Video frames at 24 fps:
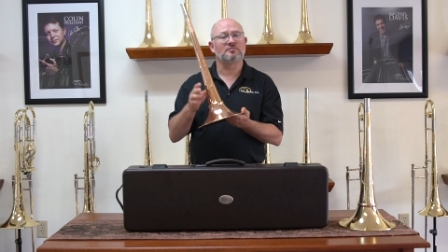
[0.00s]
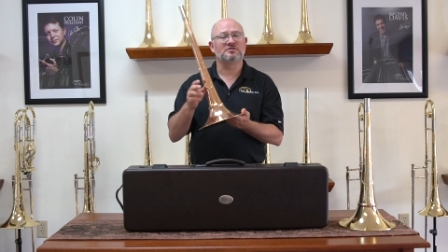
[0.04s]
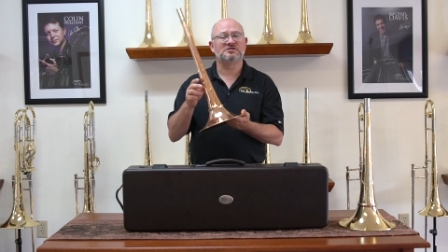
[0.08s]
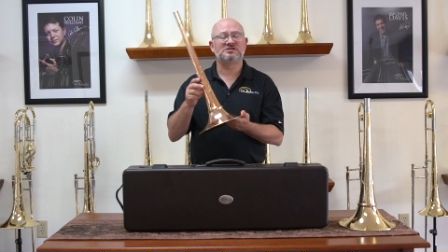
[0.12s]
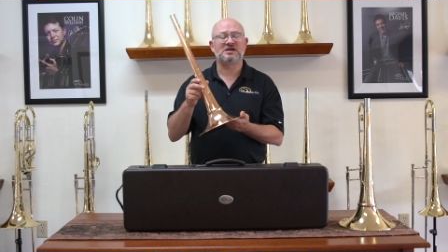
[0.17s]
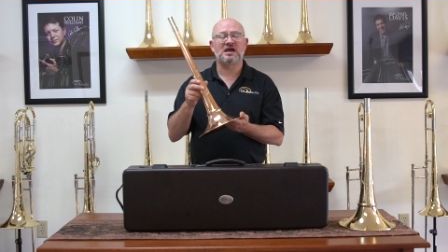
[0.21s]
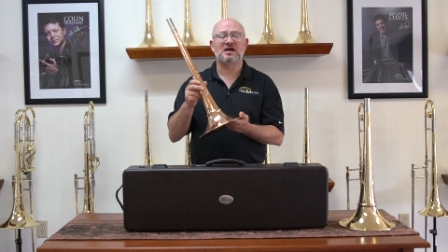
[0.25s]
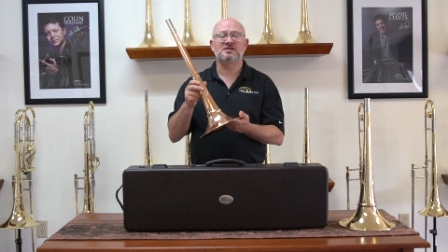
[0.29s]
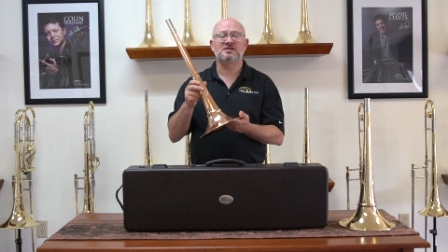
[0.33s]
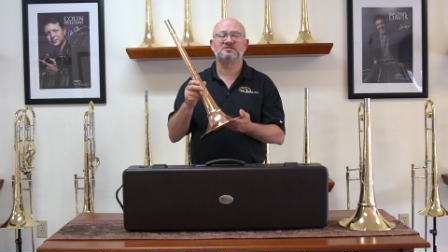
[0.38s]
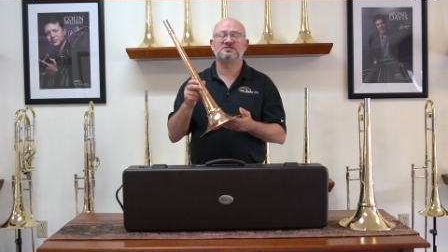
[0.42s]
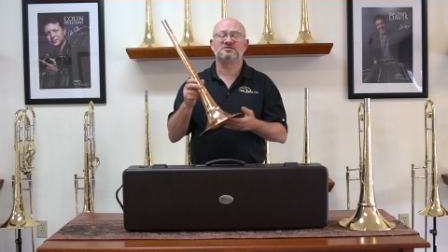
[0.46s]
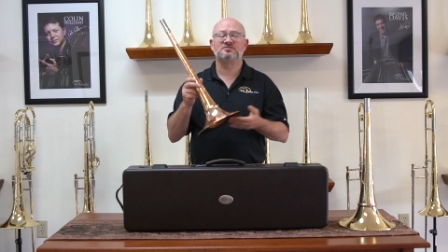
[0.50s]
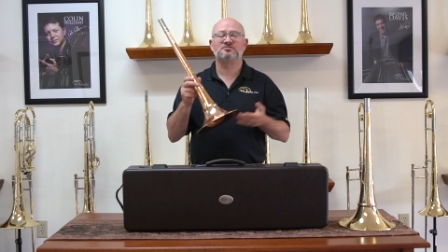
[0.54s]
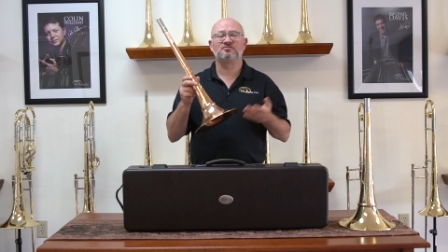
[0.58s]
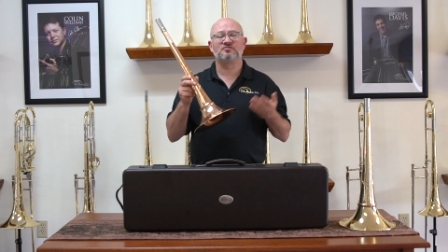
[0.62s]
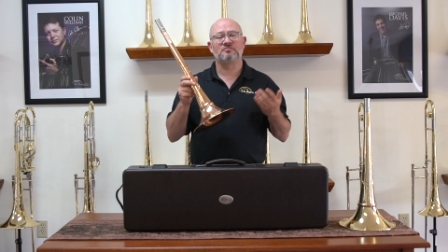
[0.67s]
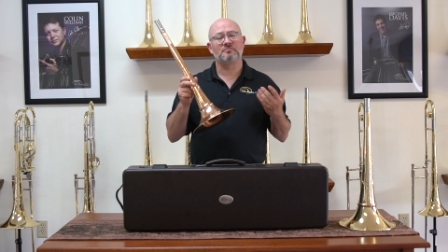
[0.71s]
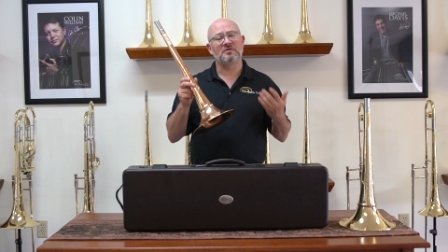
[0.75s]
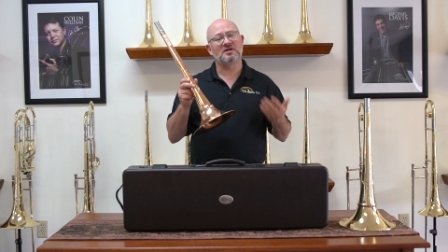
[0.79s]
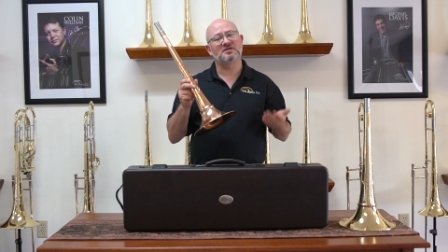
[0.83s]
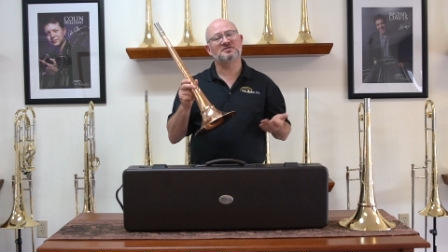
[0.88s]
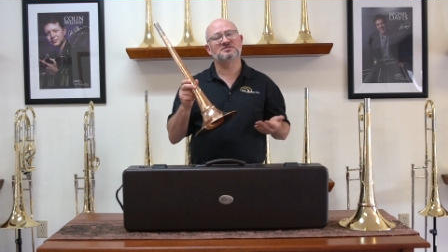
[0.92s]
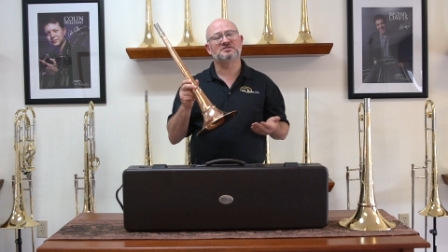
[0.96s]
which adds a
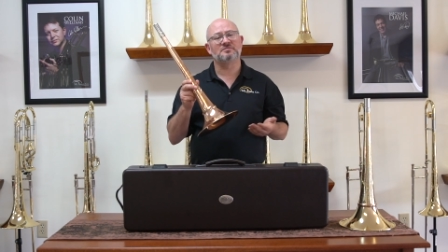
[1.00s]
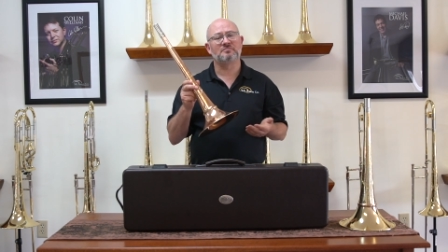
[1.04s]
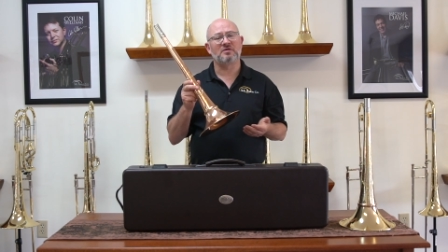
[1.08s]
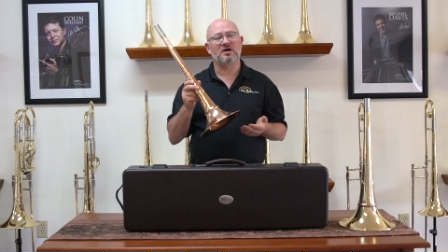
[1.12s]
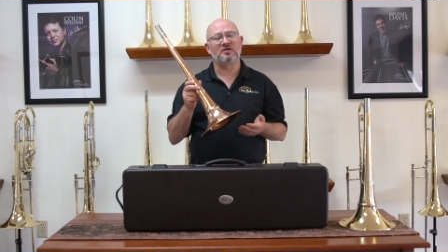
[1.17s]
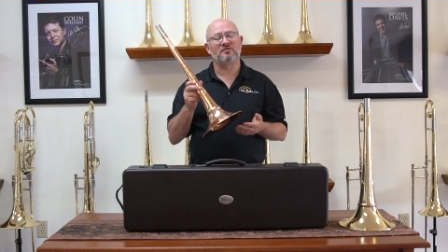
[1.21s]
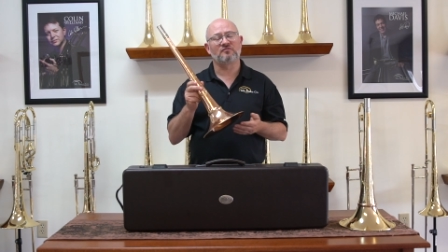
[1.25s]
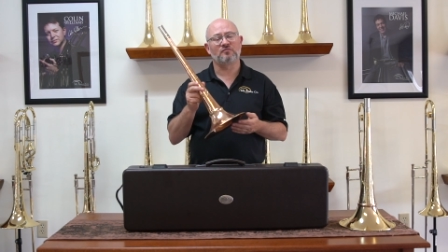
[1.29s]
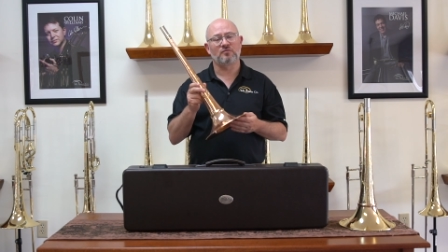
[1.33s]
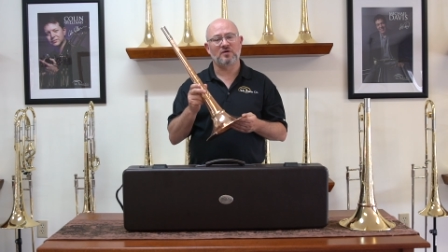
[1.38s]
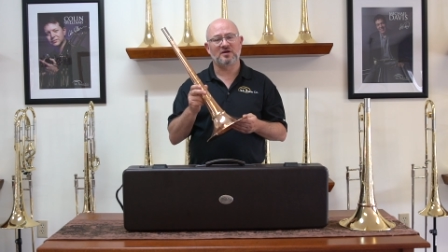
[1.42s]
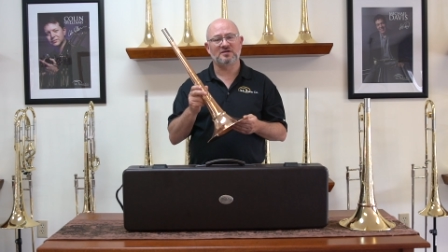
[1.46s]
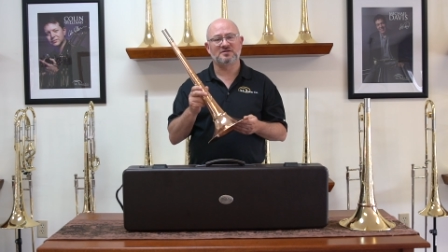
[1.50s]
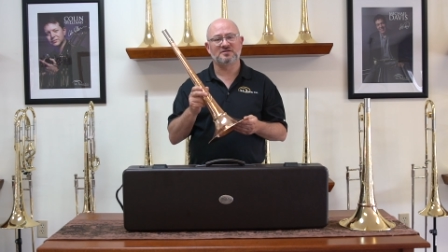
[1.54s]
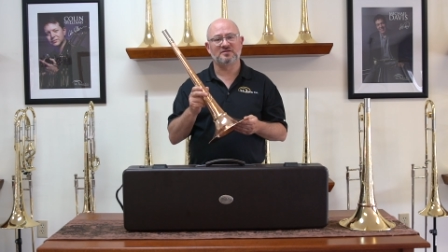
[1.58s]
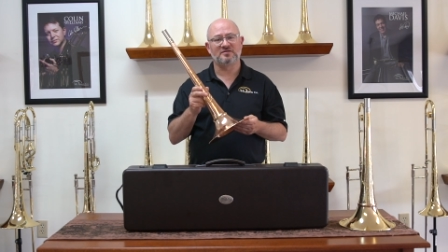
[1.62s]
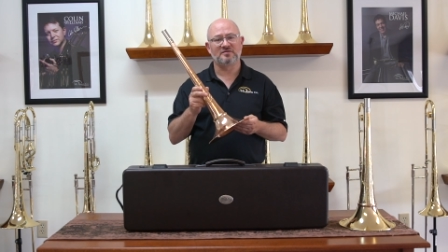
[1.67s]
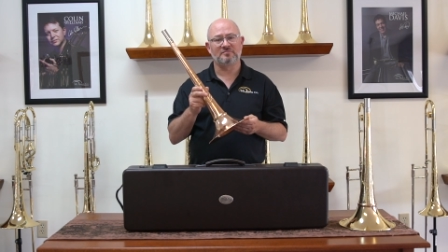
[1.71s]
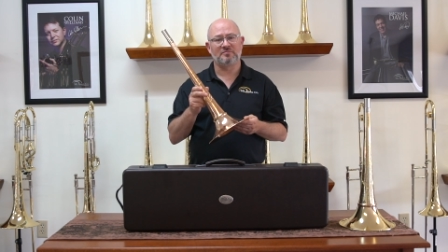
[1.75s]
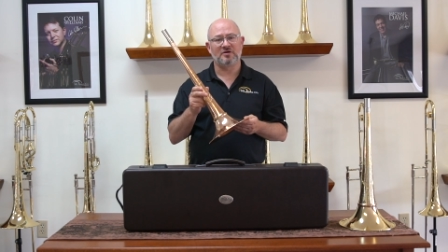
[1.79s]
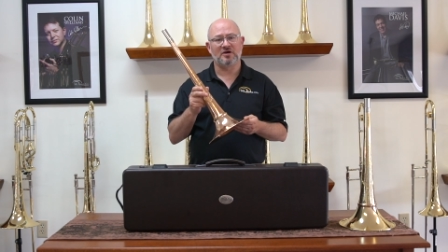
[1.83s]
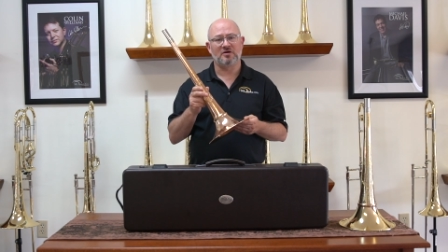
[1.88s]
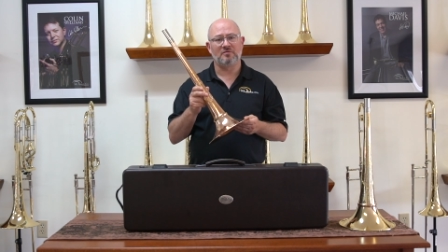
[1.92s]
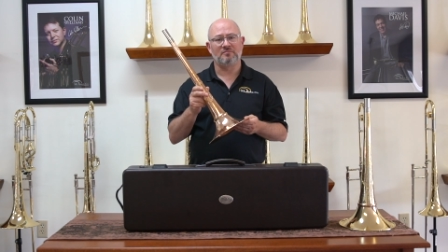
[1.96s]
tremendous amount of weight to the
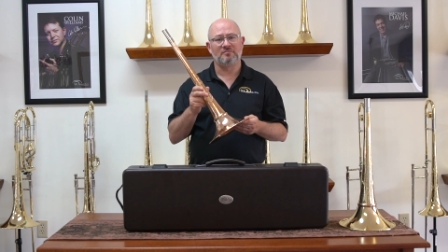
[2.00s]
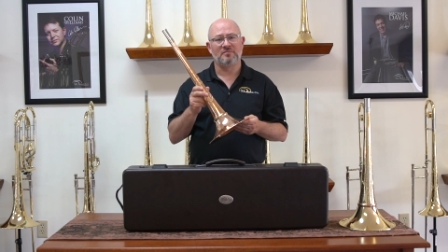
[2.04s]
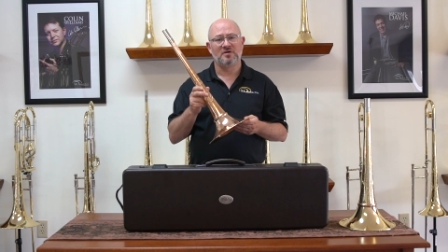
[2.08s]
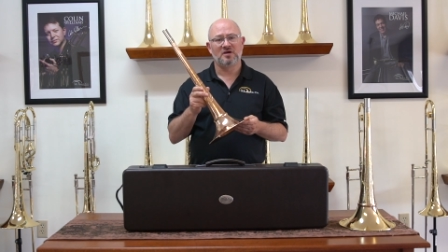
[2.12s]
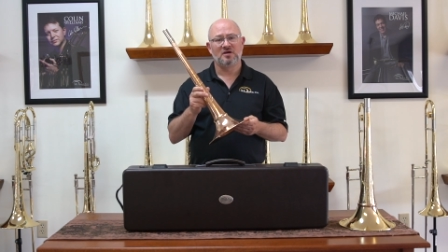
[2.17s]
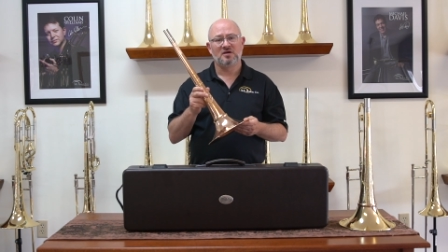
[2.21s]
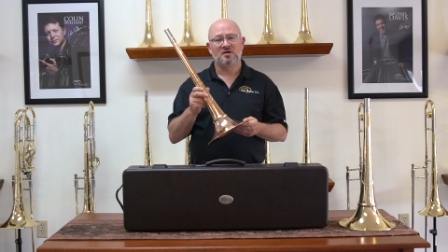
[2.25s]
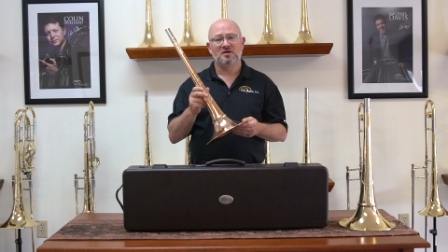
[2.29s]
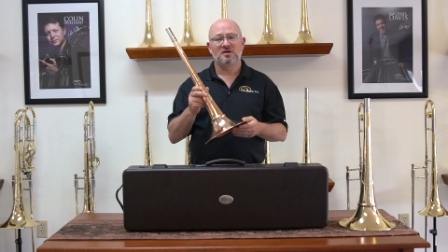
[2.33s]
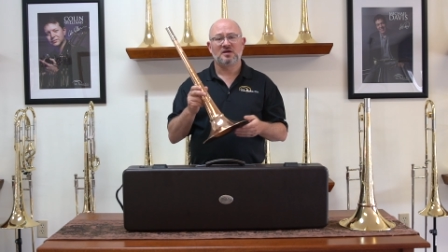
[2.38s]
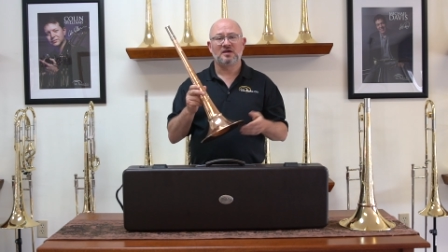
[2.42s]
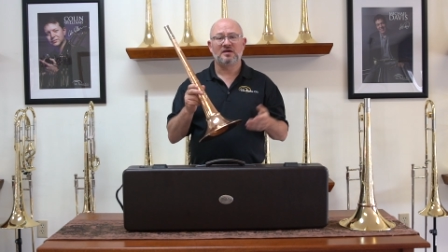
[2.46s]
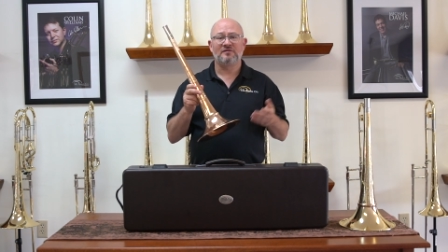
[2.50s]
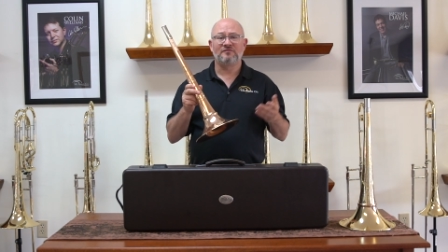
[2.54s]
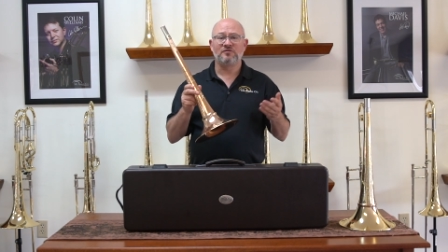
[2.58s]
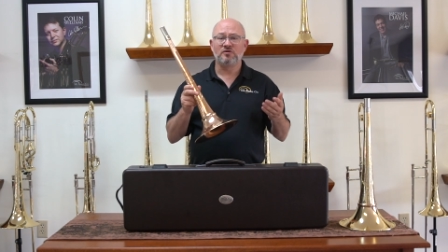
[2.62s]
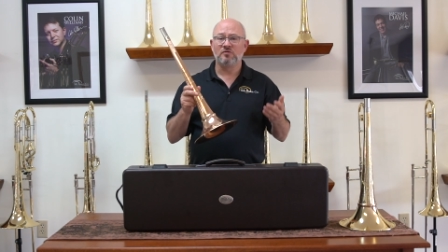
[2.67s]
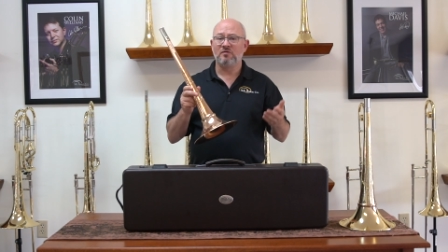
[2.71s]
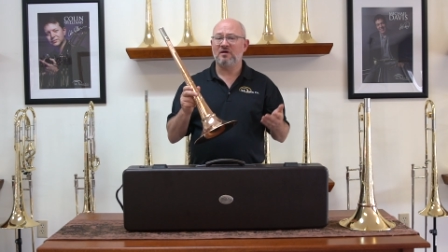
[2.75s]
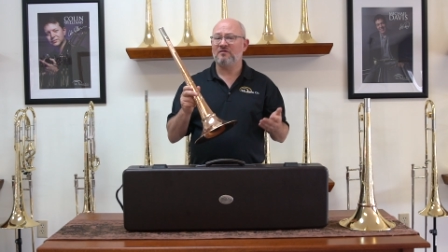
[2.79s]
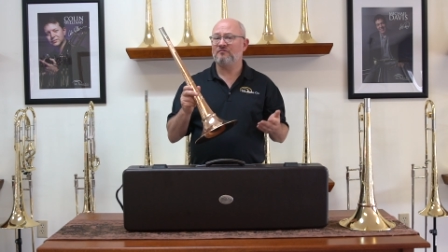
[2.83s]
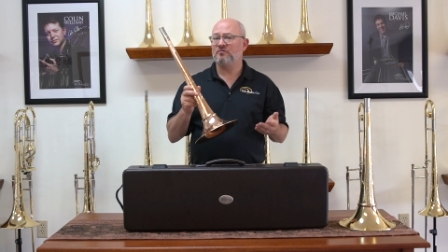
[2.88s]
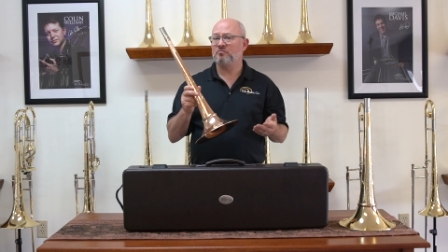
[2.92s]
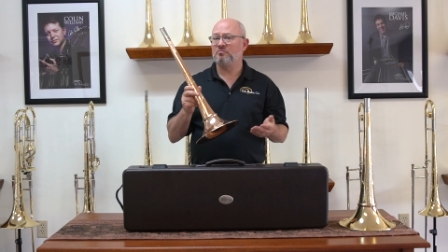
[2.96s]
bell. If
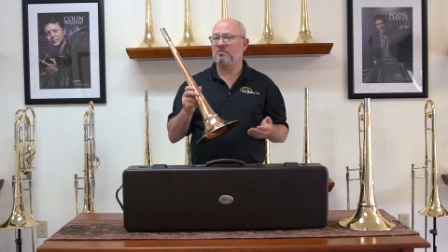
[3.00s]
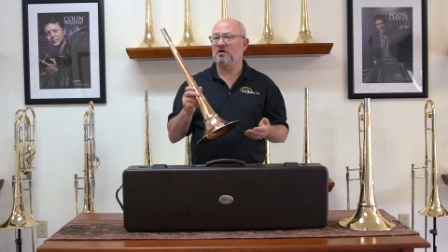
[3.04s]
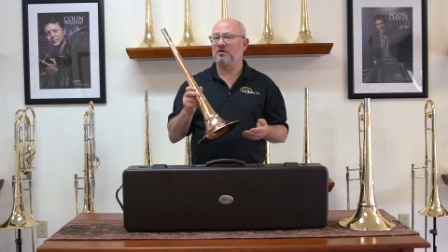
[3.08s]
you have a